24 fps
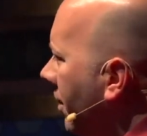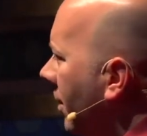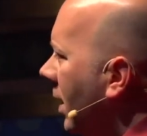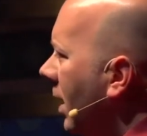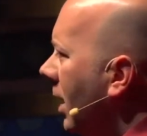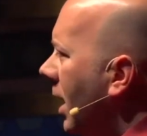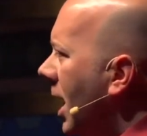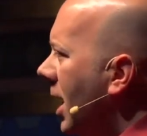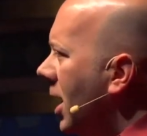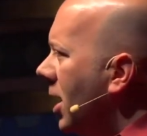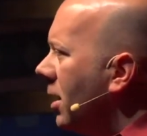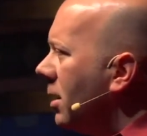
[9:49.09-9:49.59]

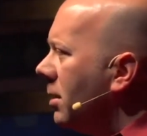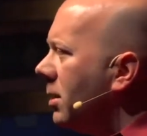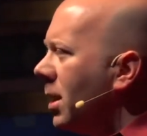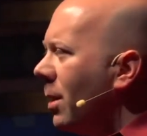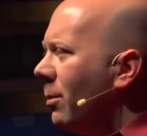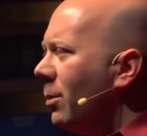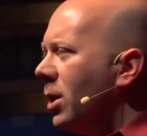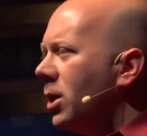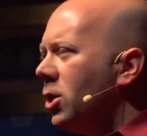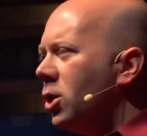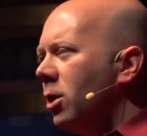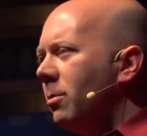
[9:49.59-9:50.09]
and it,
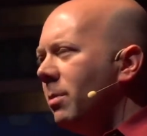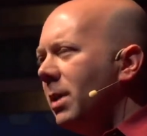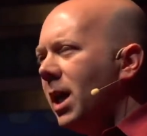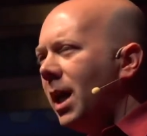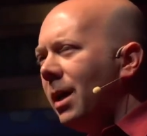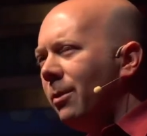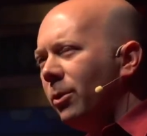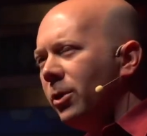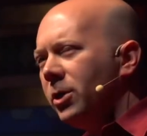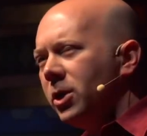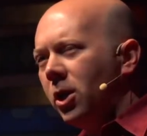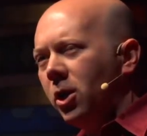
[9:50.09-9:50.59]
someone should be
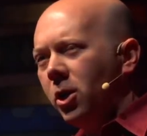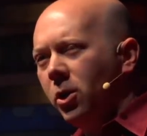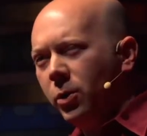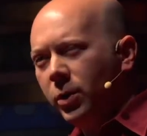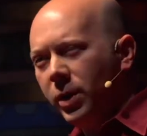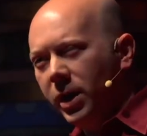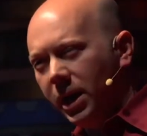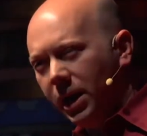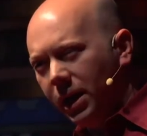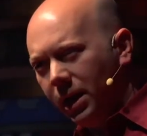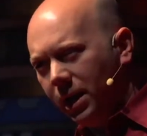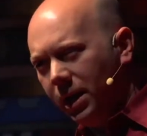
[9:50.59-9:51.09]
able to own
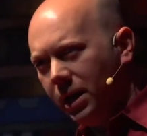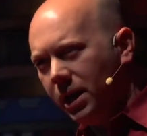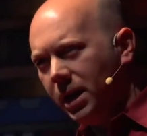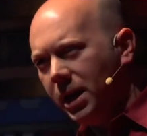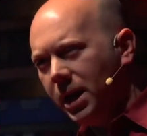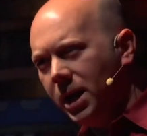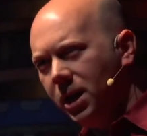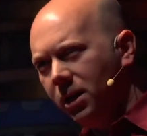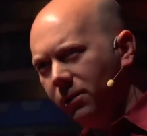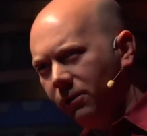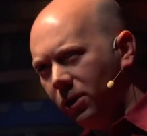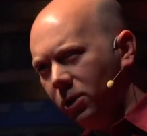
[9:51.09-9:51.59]
it
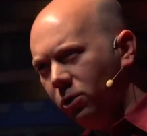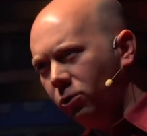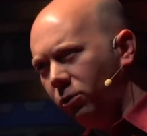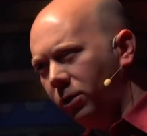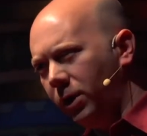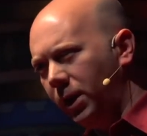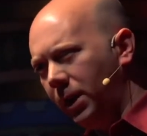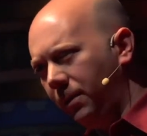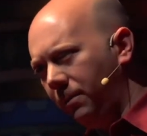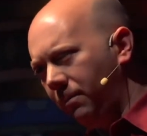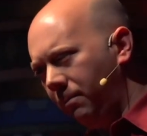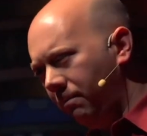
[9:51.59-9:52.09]

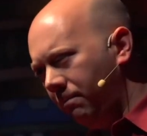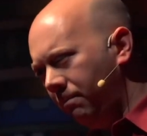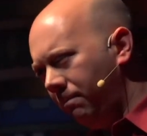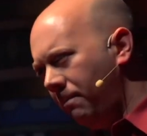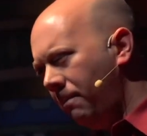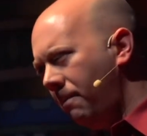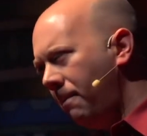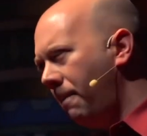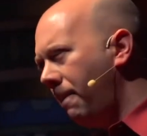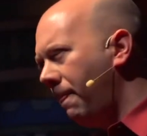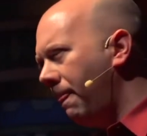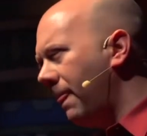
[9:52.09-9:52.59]
individually.
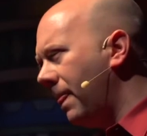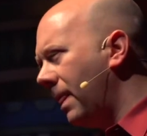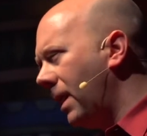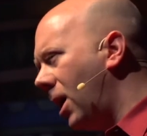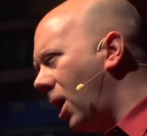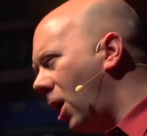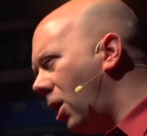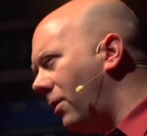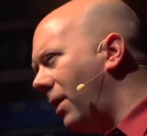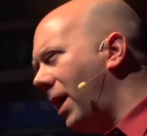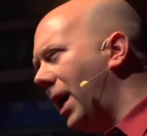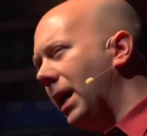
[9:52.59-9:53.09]

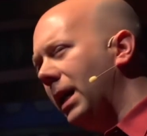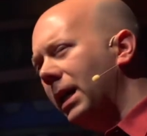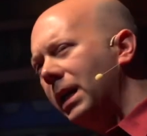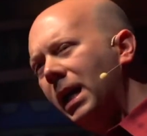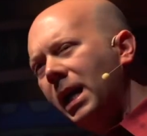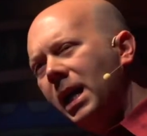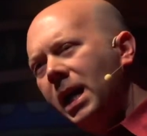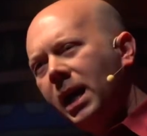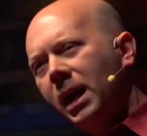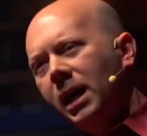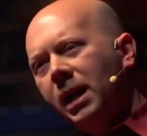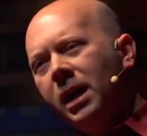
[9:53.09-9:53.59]
All right.
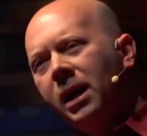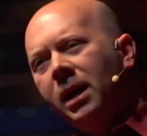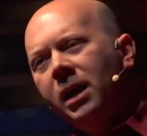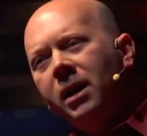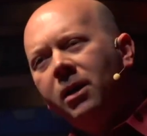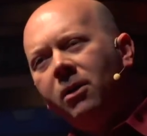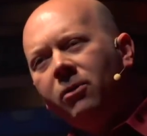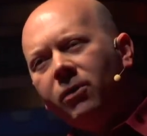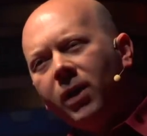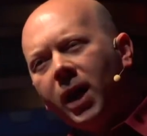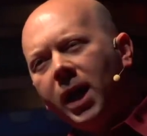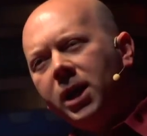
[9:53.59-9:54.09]

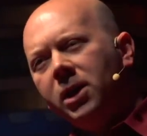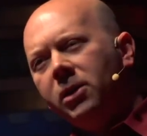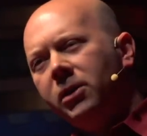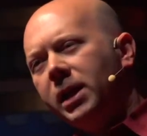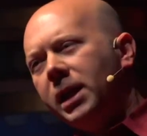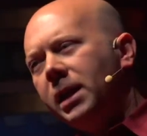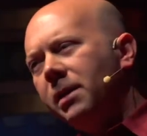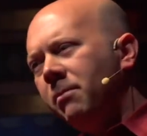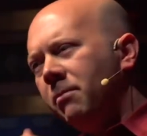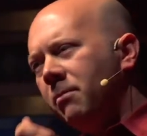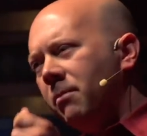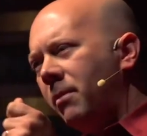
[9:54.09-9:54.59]

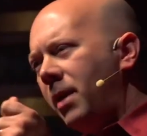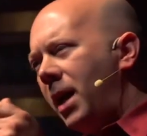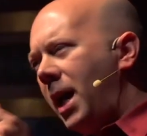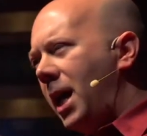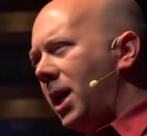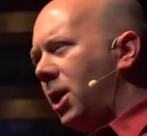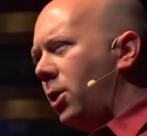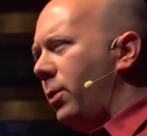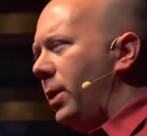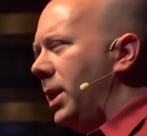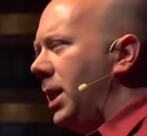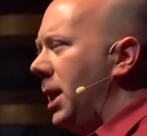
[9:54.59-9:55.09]
Finally,
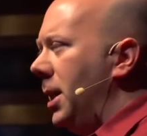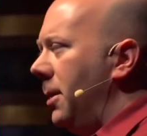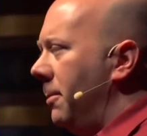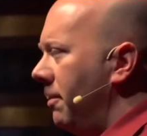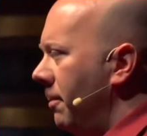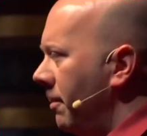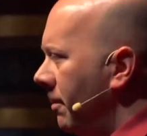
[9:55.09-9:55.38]
equity